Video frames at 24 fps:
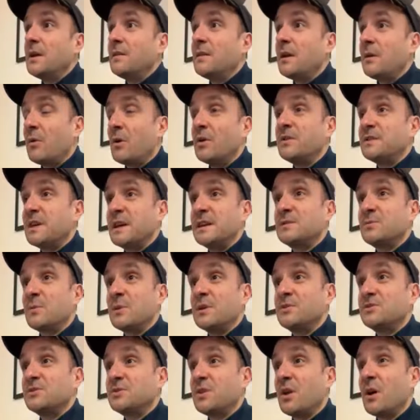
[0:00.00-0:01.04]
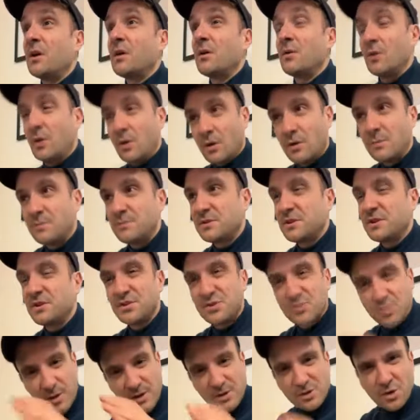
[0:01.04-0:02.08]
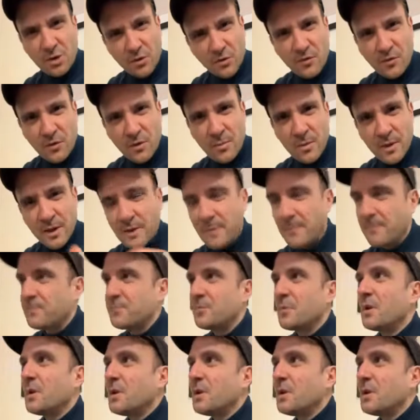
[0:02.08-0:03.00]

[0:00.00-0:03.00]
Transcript: there are days where you're just like, oh, I'm just going to switch off for a bit.